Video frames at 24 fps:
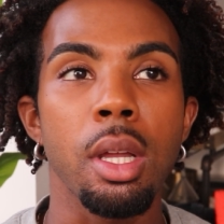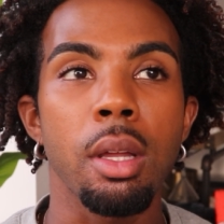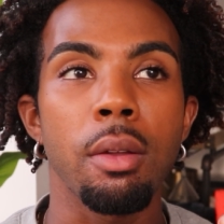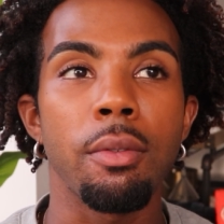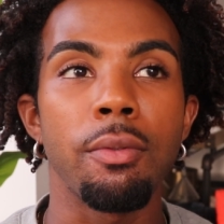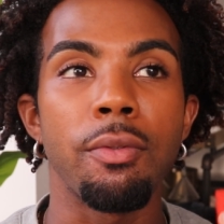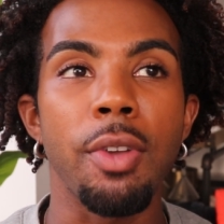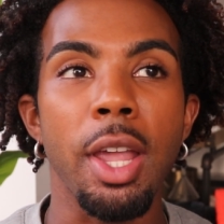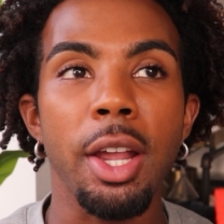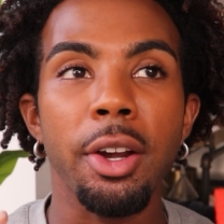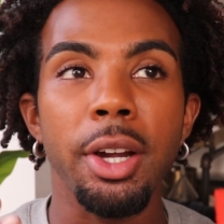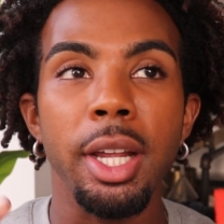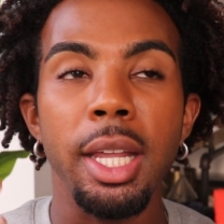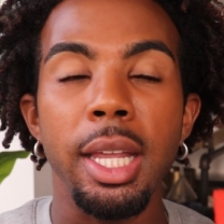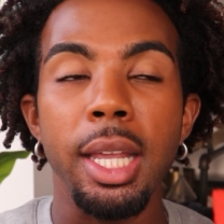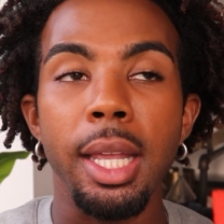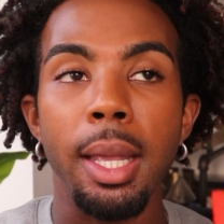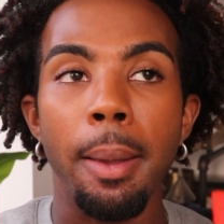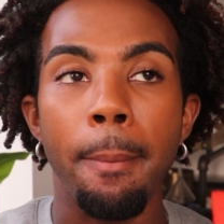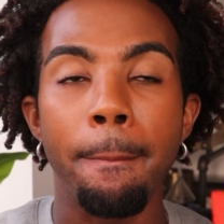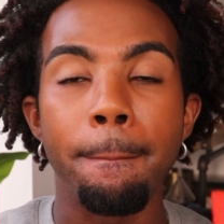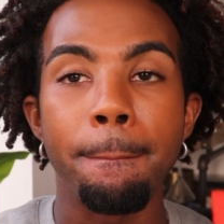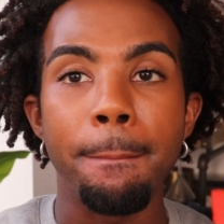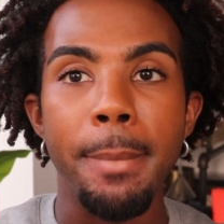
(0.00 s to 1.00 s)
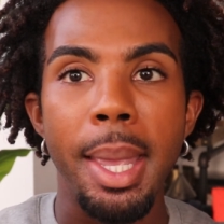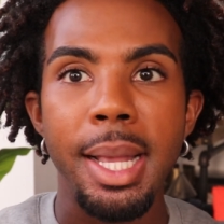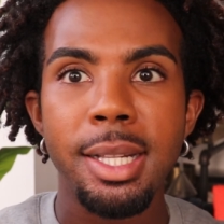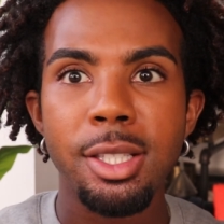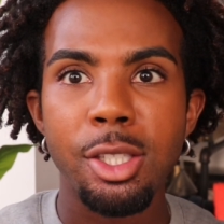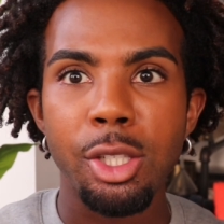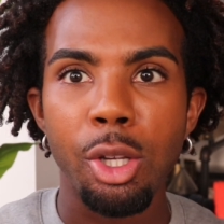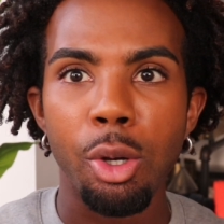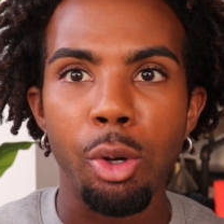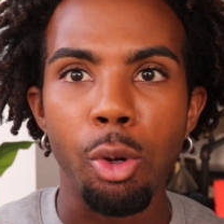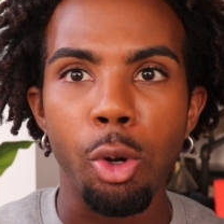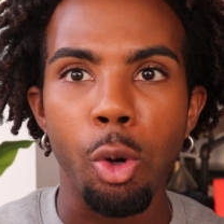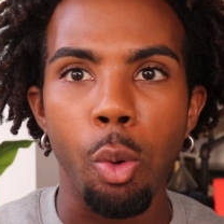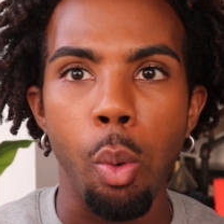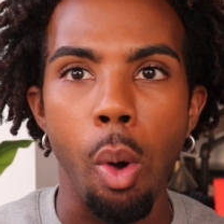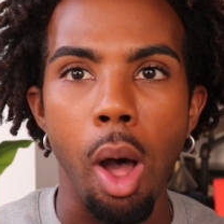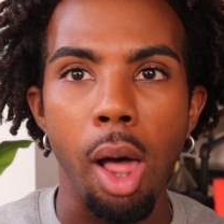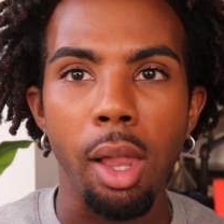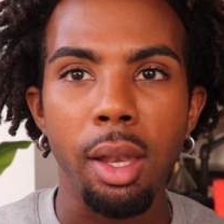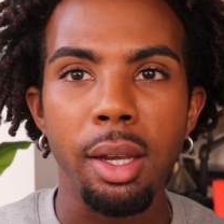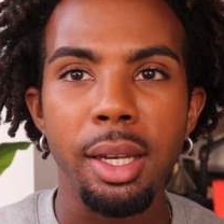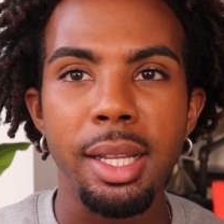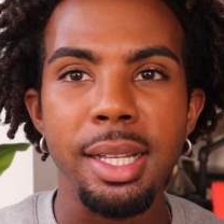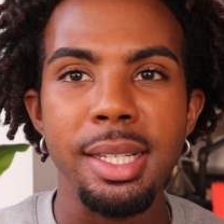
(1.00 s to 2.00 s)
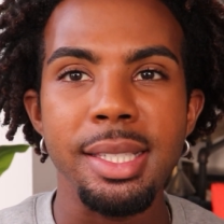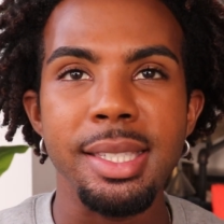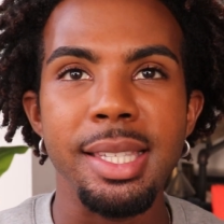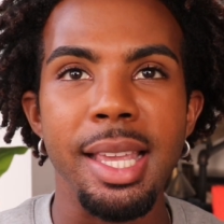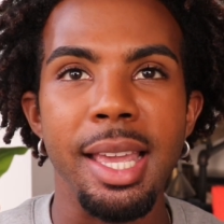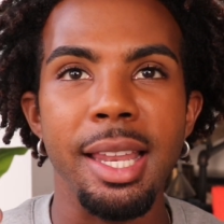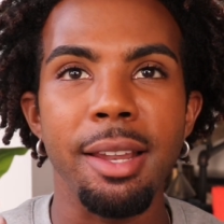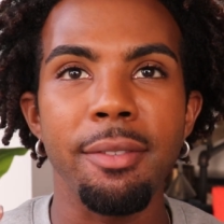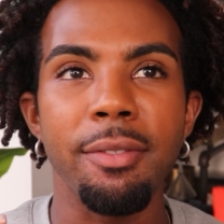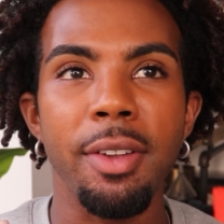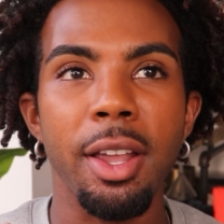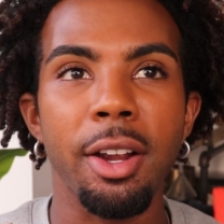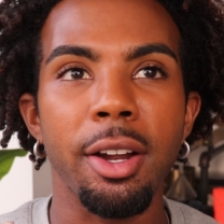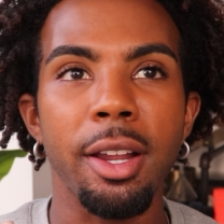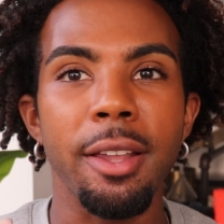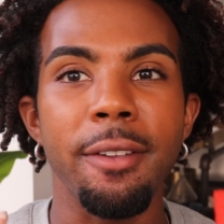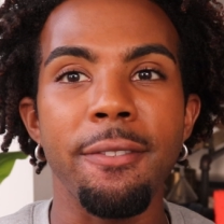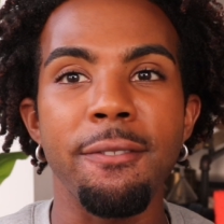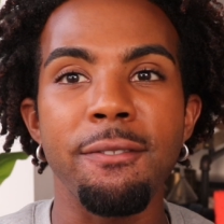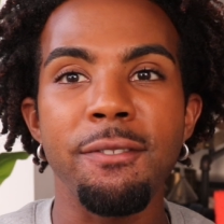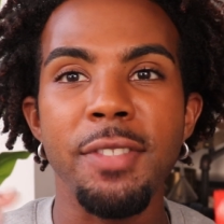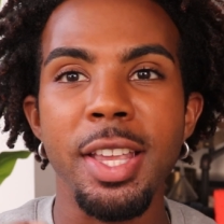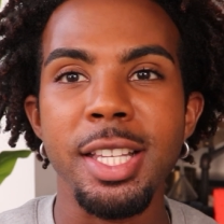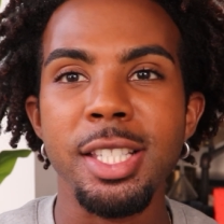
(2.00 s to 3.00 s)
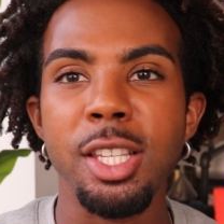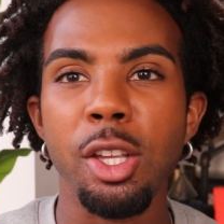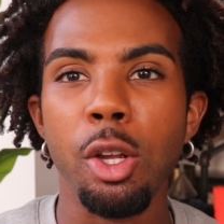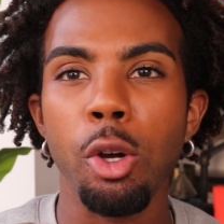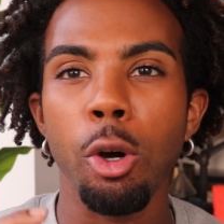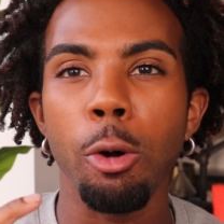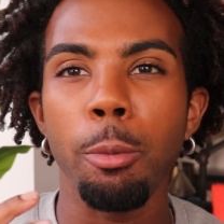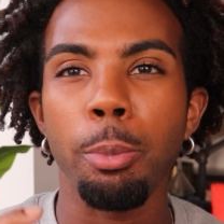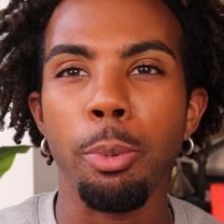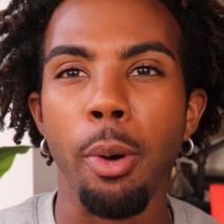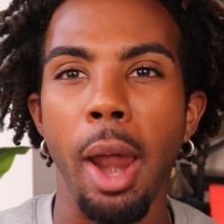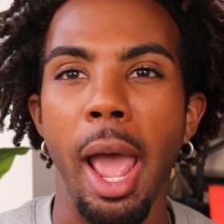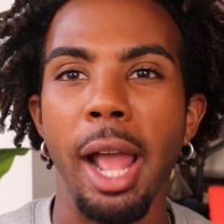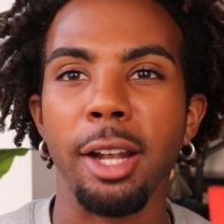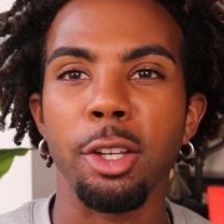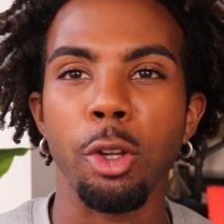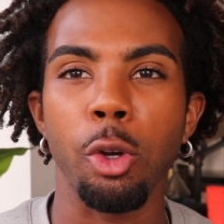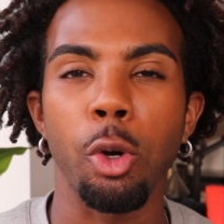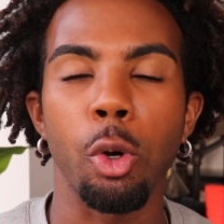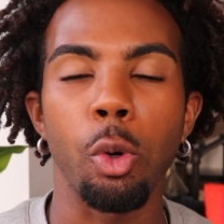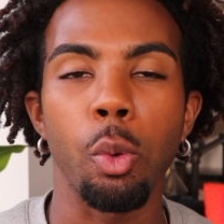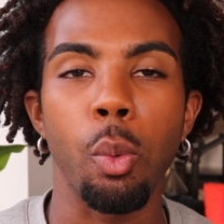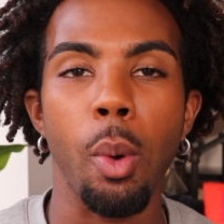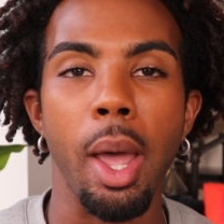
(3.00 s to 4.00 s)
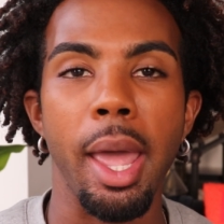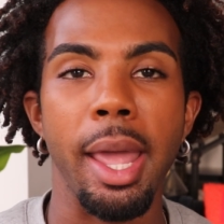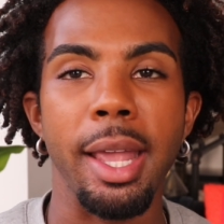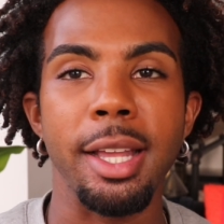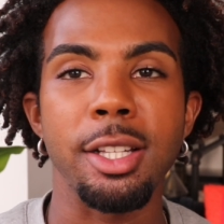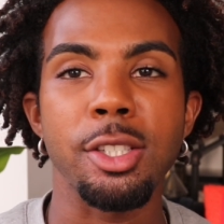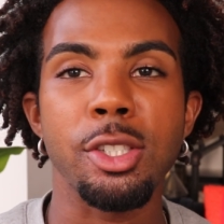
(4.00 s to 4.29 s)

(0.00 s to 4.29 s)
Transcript: very mental qualities in a very physical, practical way.